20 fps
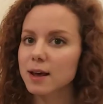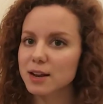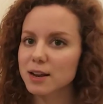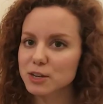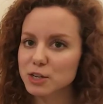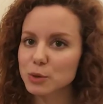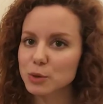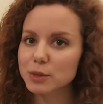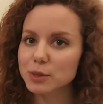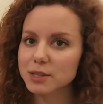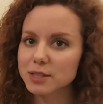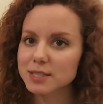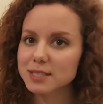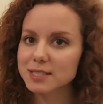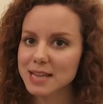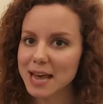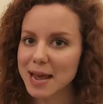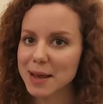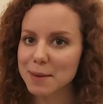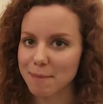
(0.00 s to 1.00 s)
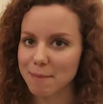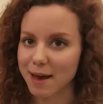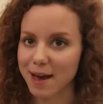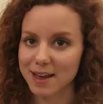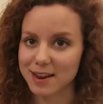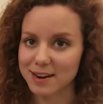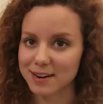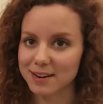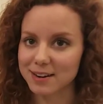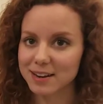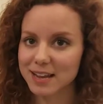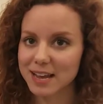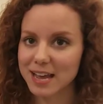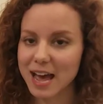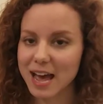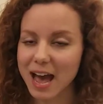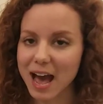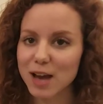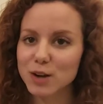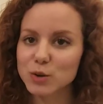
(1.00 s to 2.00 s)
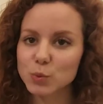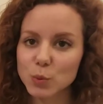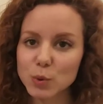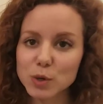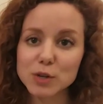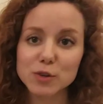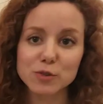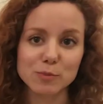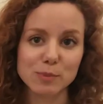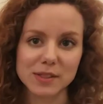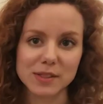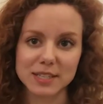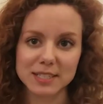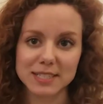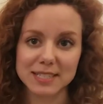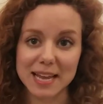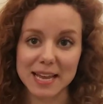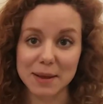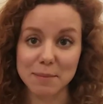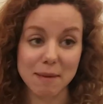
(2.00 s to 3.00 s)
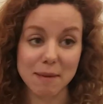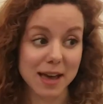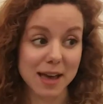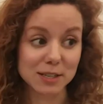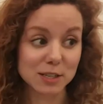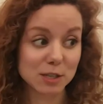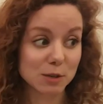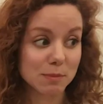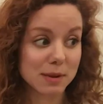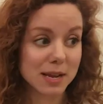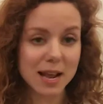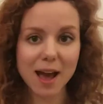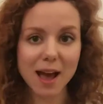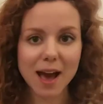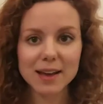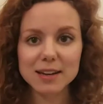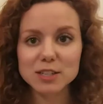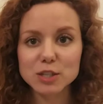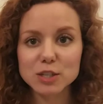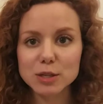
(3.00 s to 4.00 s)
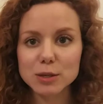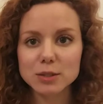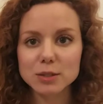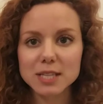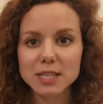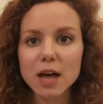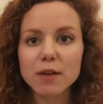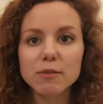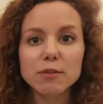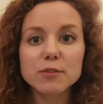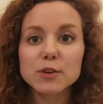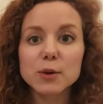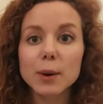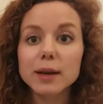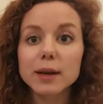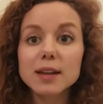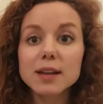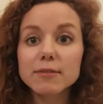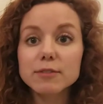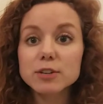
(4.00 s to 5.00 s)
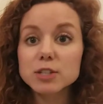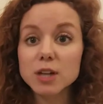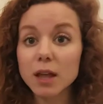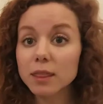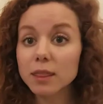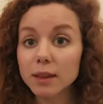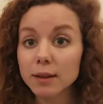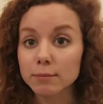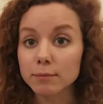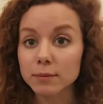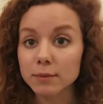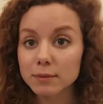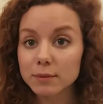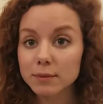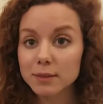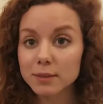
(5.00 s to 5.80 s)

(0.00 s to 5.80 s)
and you were the same man, and would have been the same man to me and to yourself if you had never done them.